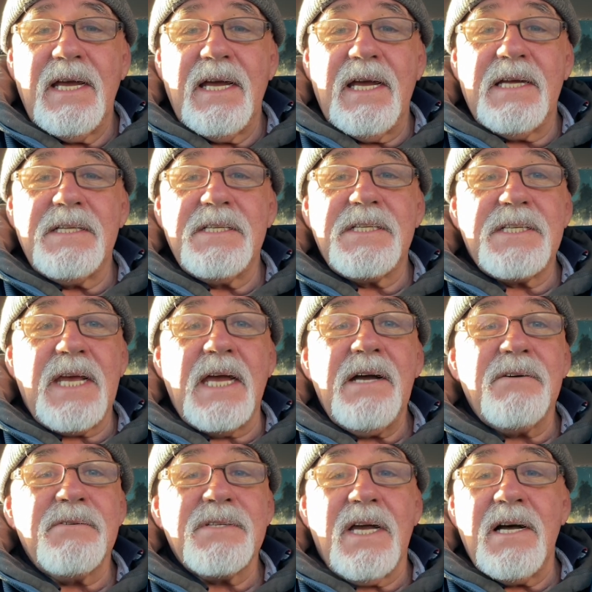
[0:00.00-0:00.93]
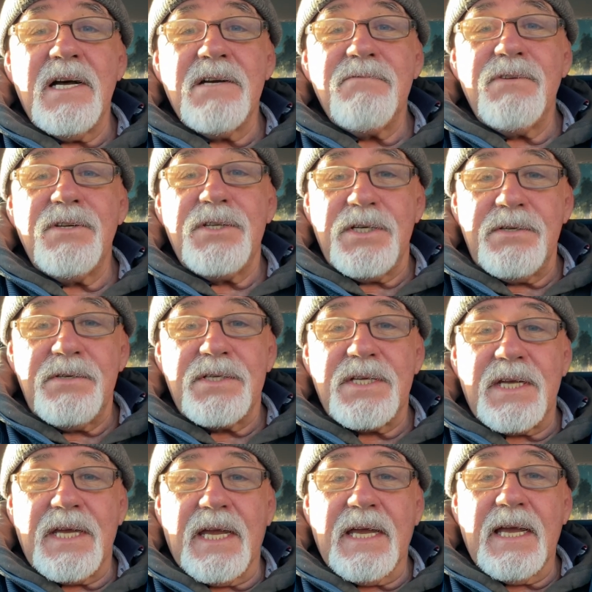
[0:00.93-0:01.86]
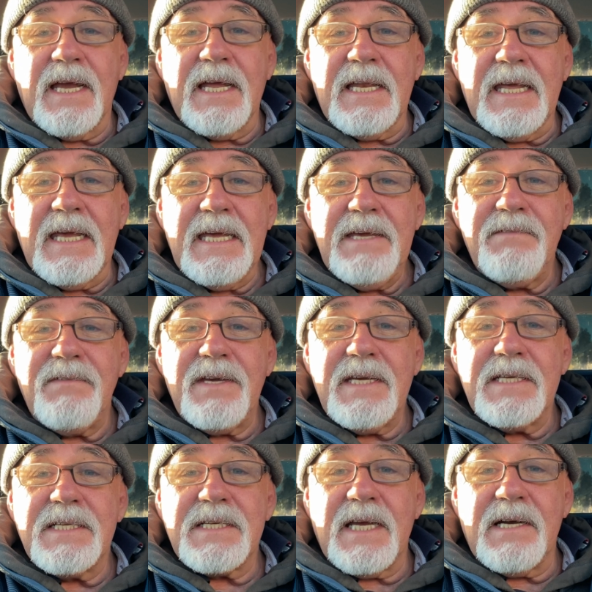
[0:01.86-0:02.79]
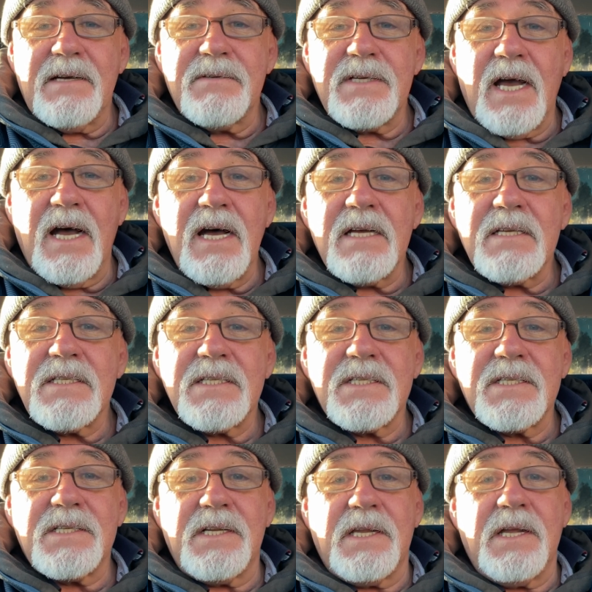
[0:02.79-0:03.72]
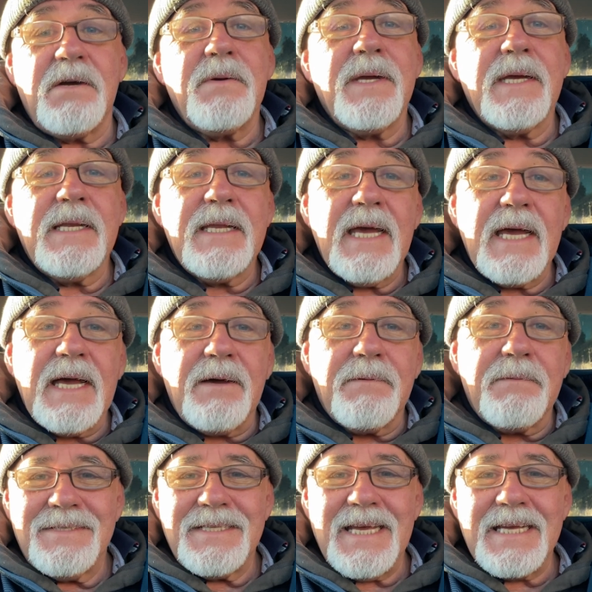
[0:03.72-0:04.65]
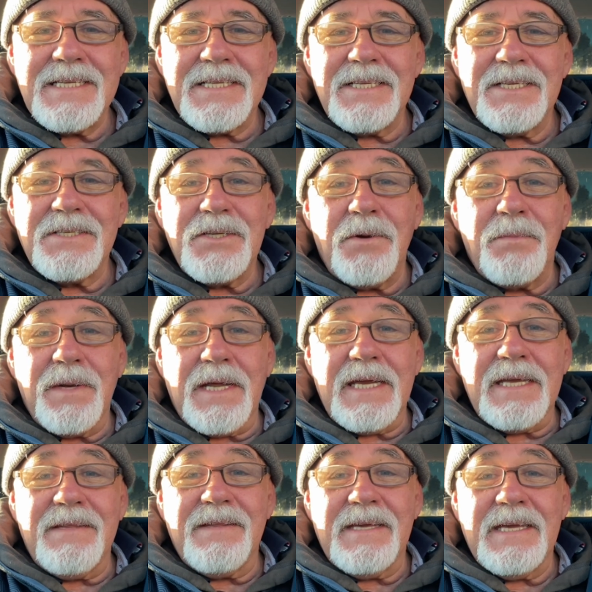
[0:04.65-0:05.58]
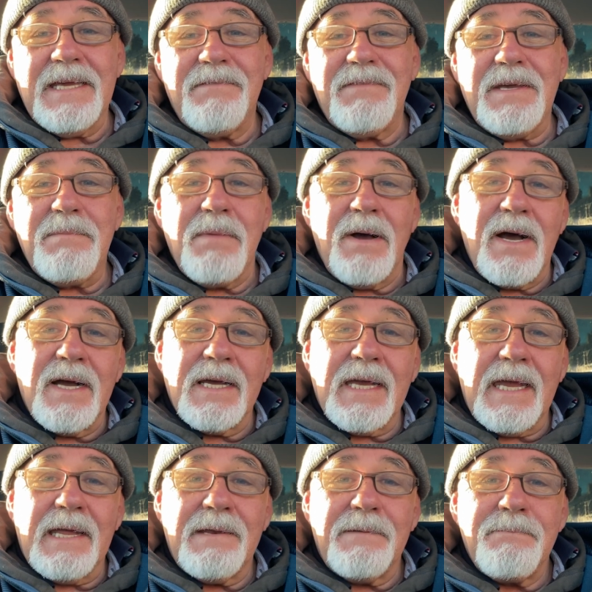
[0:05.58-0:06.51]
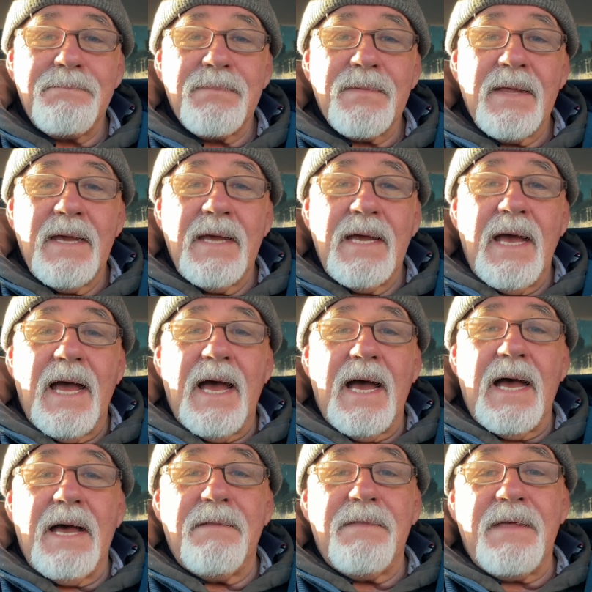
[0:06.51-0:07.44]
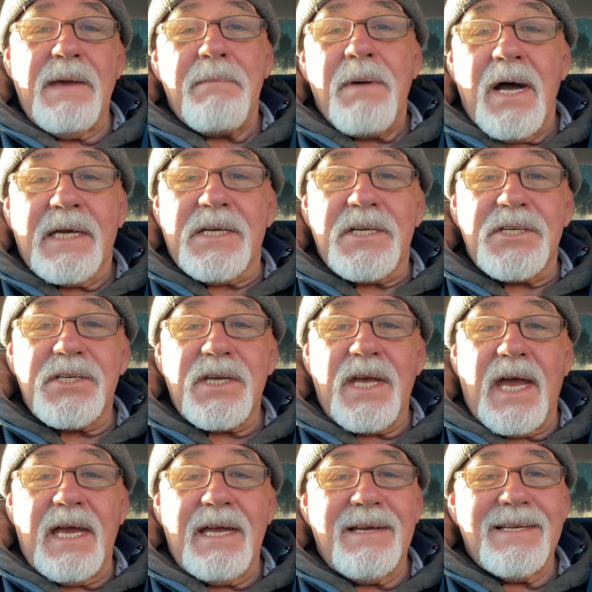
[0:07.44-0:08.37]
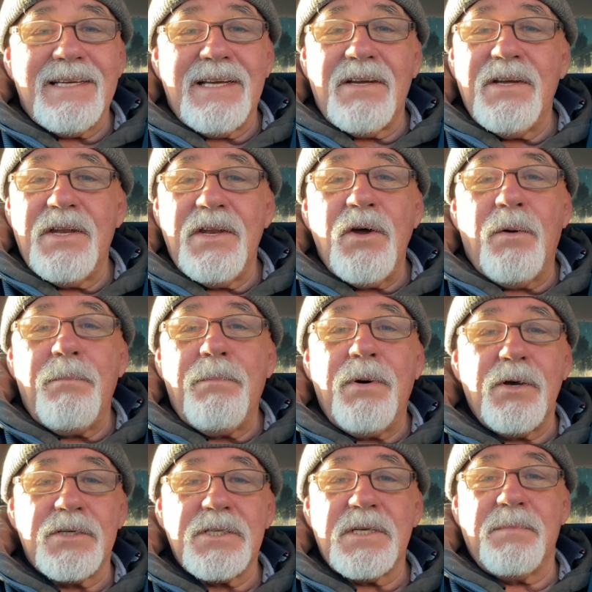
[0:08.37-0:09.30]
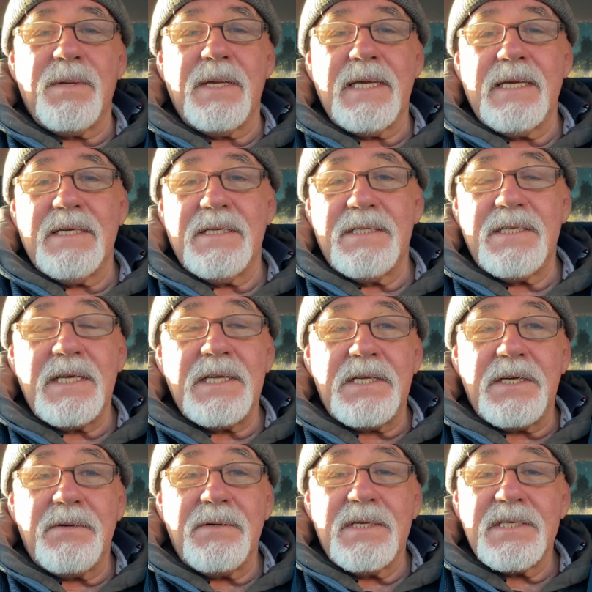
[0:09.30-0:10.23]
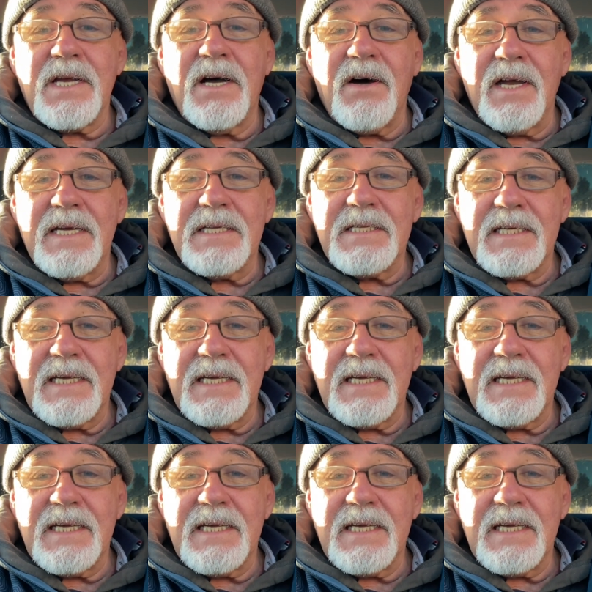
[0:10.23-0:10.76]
and sales are reducing, and EV sales are slowing down. Tesla dominate the EV market. Their market share cannot possibly continue as high